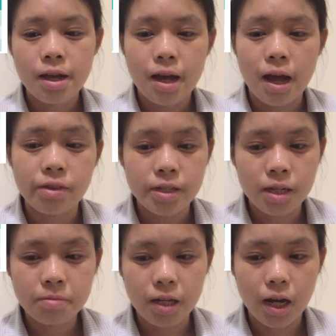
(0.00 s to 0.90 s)
At the
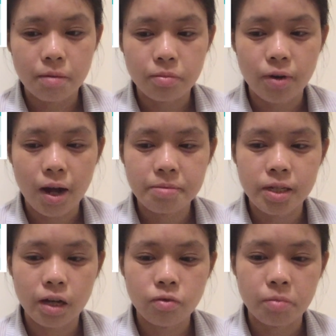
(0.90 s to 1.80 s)
same time, perhaps the
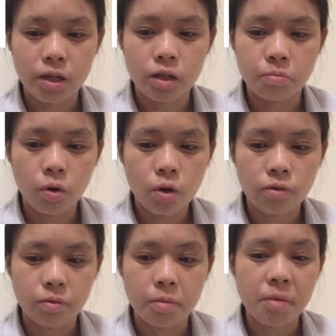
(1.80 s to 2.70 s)
government could borrow
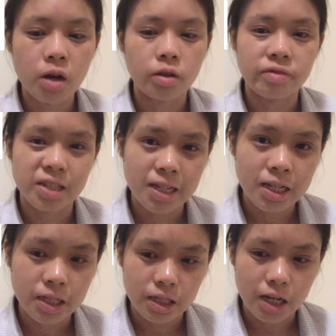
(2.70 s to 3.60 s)
from the model of the
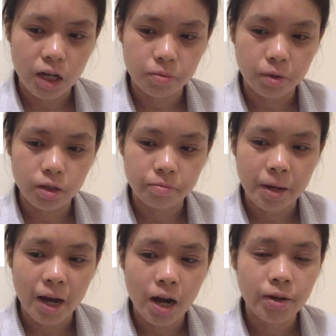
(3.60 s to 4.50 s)
citizen dashboards by
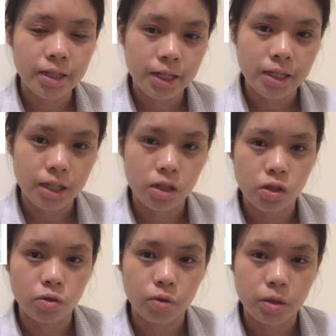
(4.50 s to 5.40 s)
hiring citizens
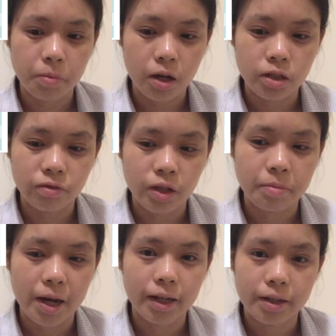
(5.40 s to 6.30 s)
to respond to
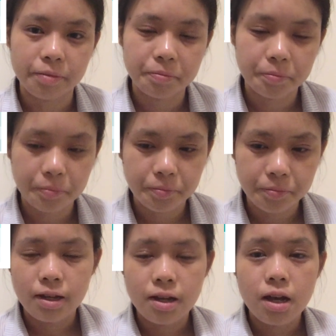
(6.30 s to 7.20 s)
feedback.
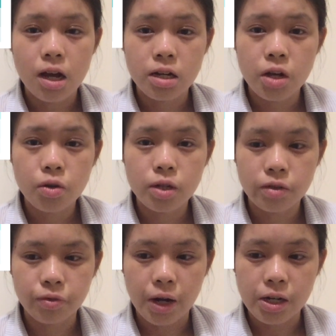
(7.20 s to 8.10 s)
Another
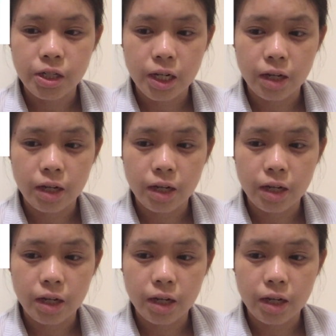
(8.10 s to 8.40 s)
differentiating